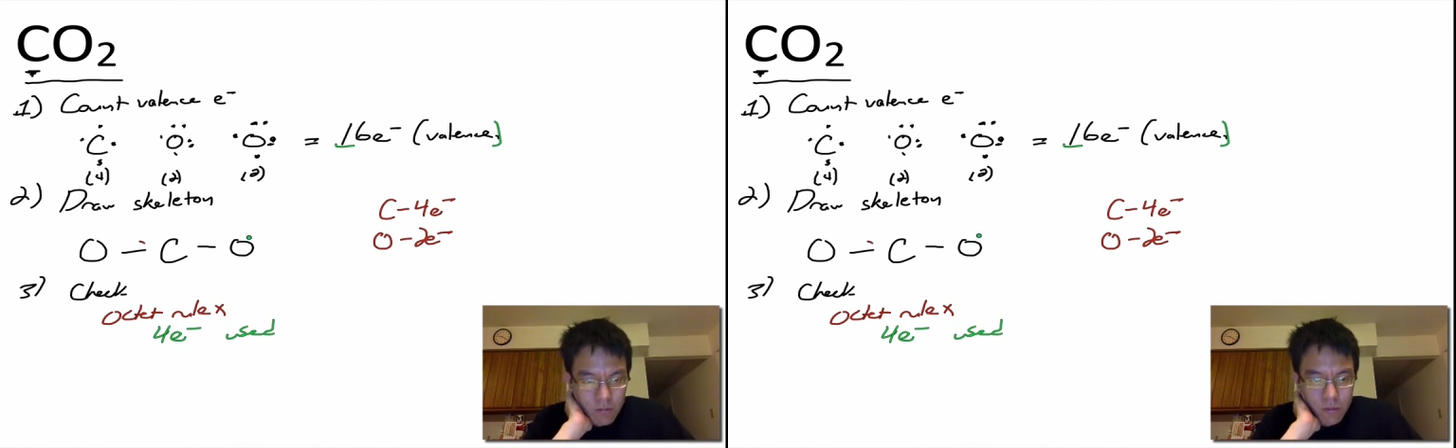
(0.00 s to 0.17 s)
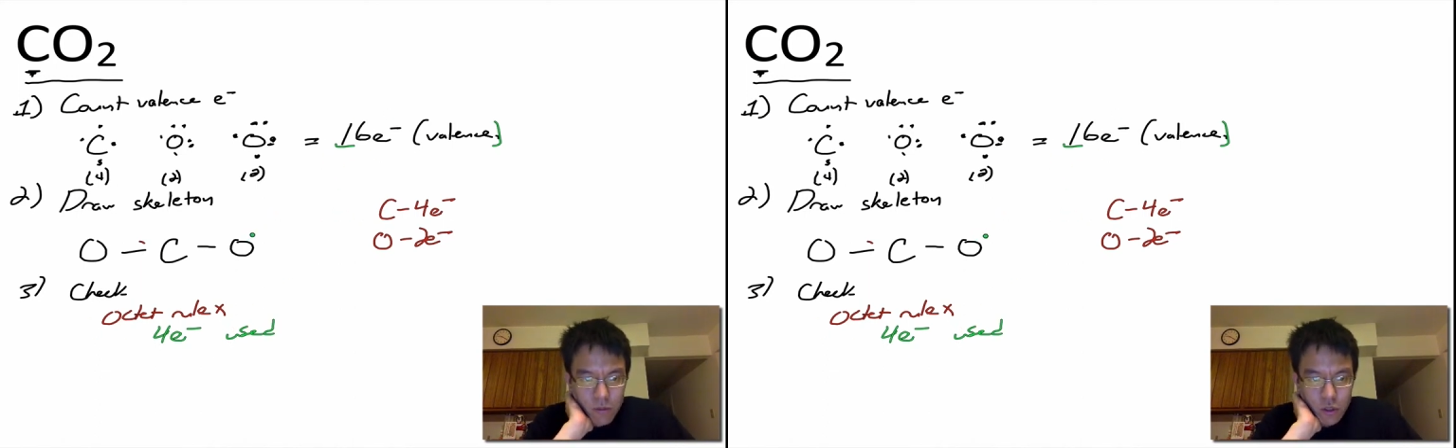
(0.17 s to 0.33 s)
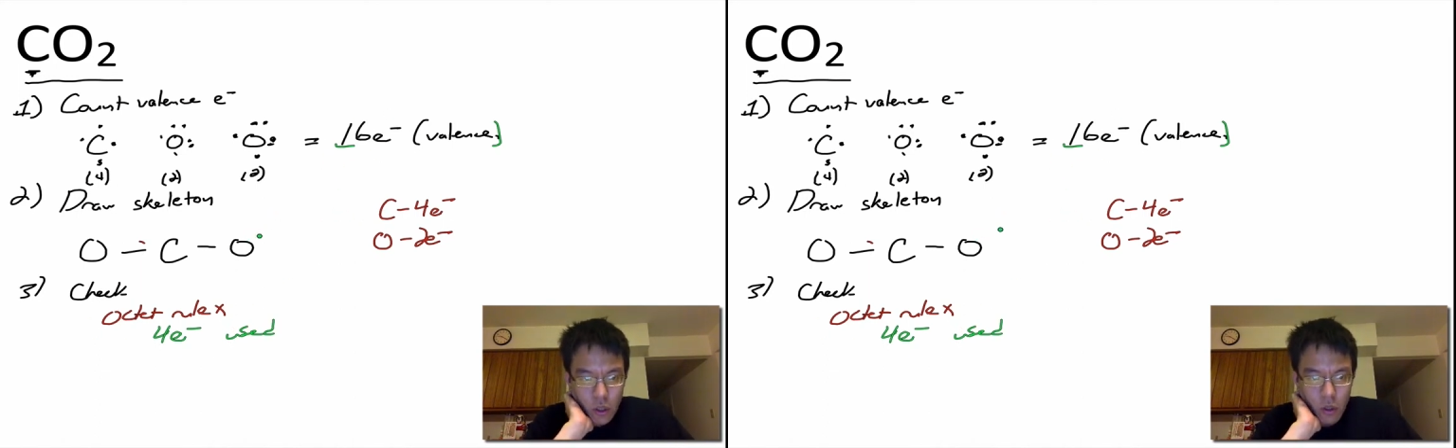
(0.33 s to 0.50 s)

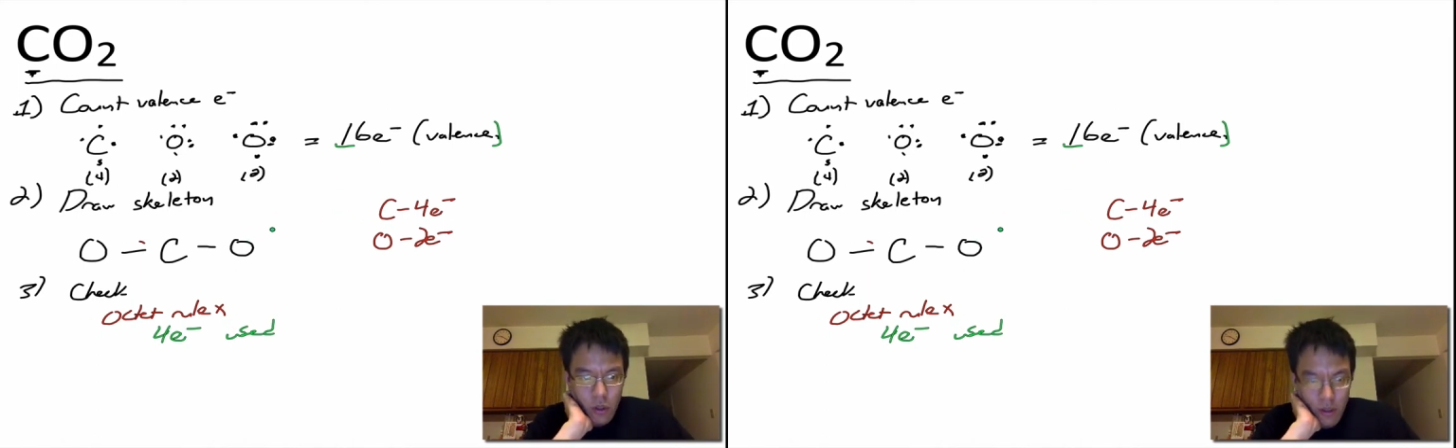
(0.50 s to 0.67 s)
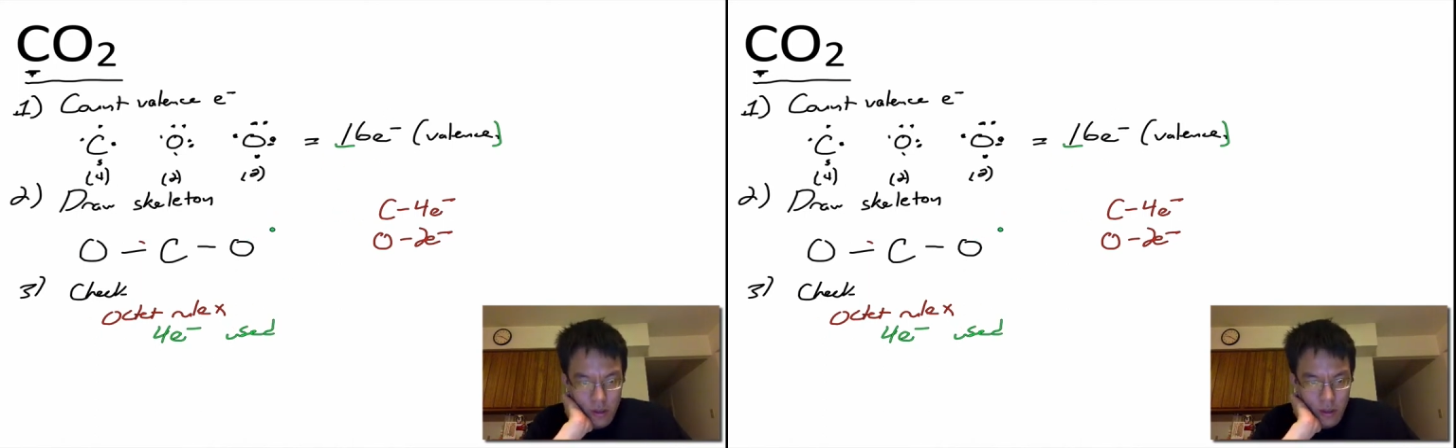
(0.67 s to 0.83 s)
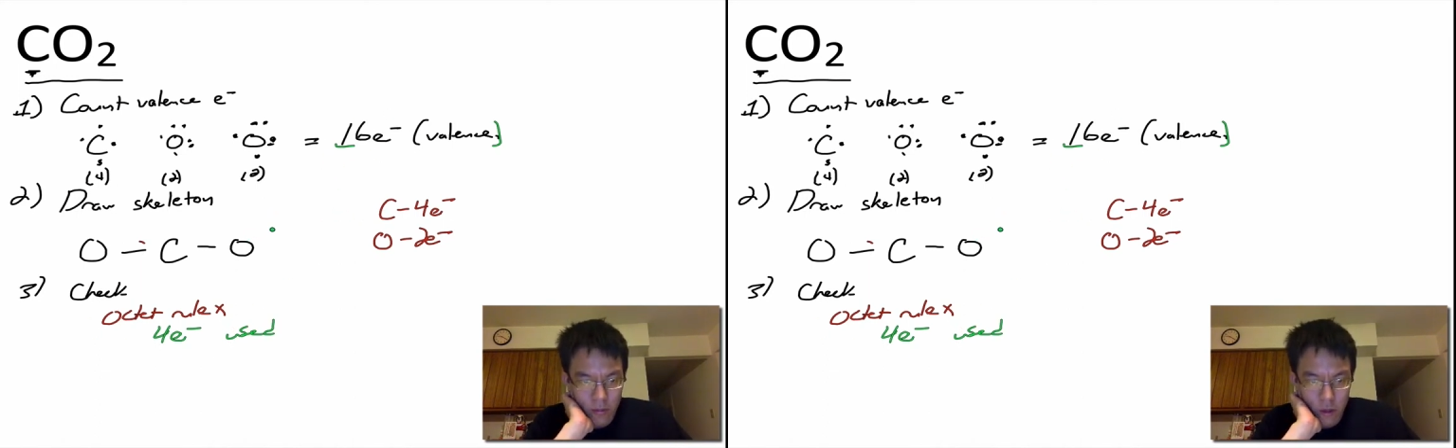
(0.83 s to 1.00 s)
So
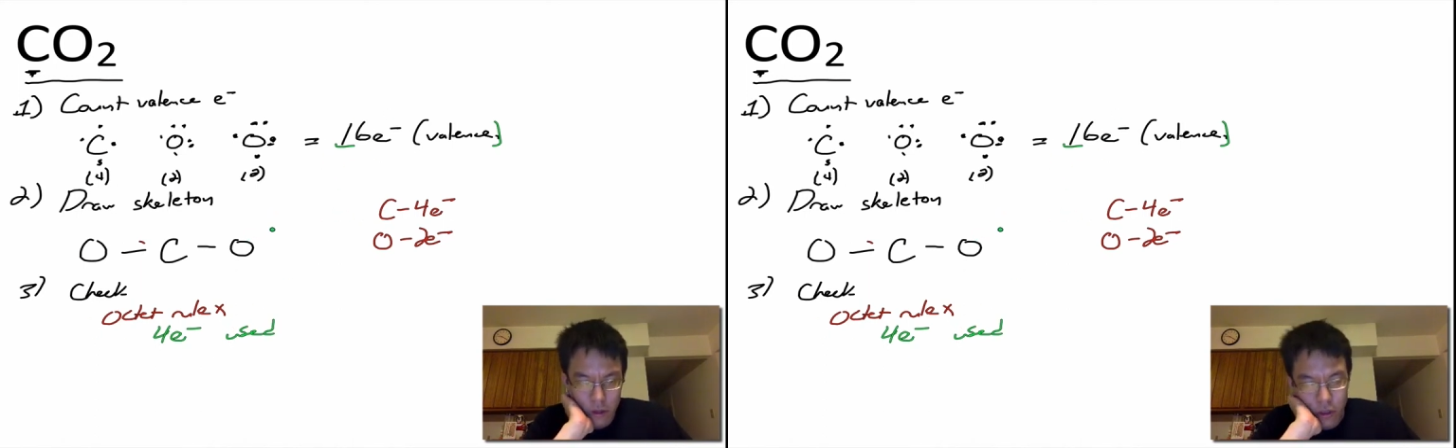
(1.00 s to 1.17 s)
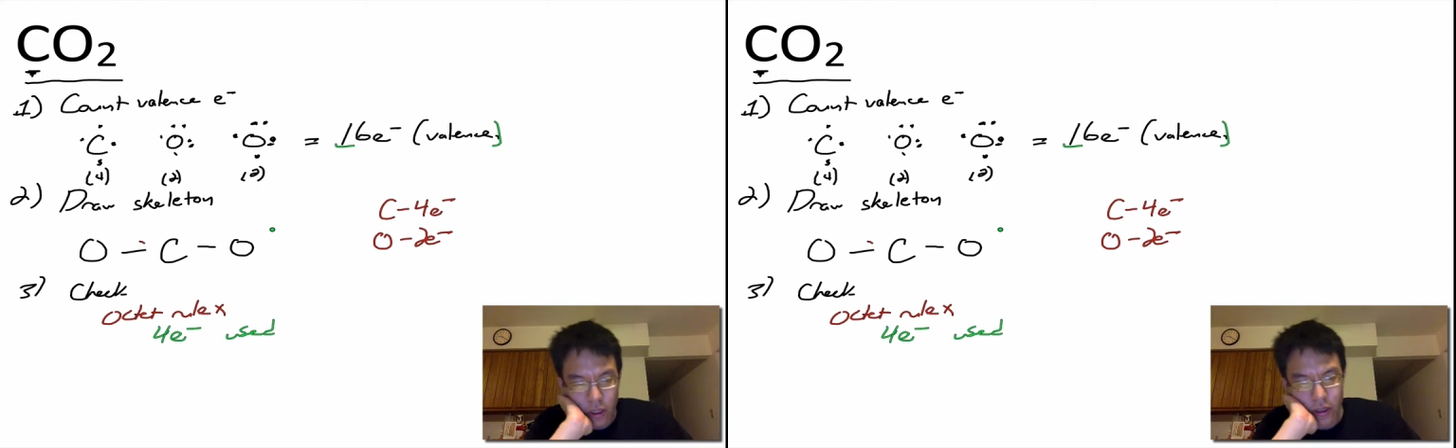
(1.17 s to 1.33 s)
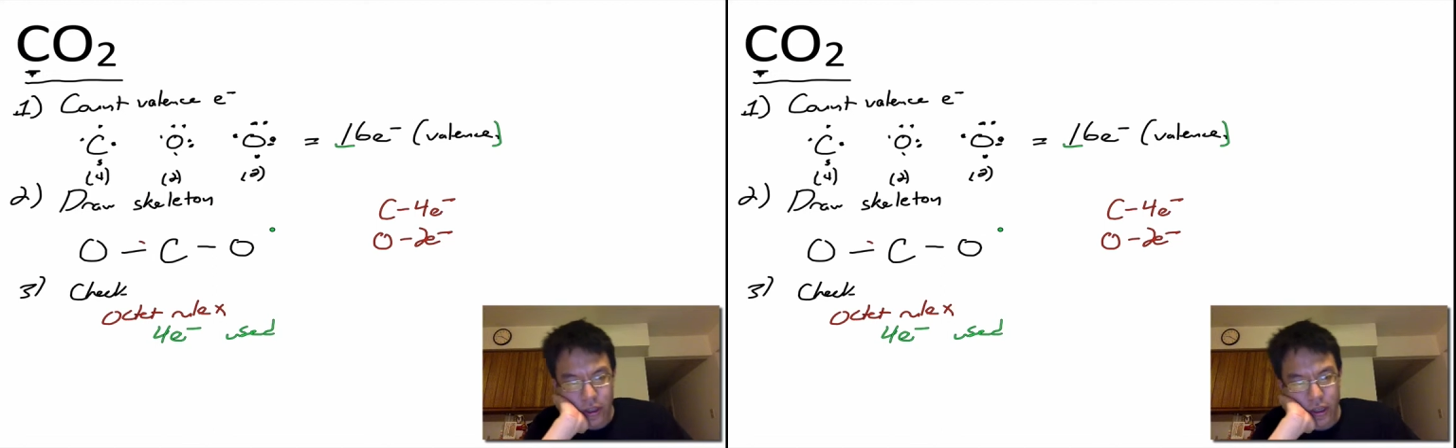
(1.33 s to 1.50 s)
I'm going to
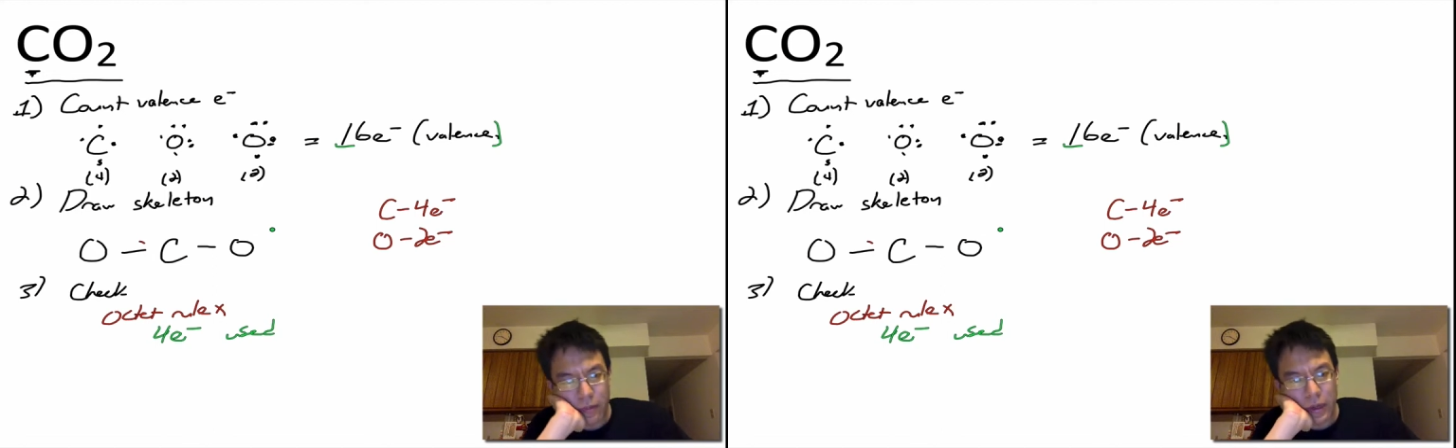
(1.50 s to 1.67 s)
try to think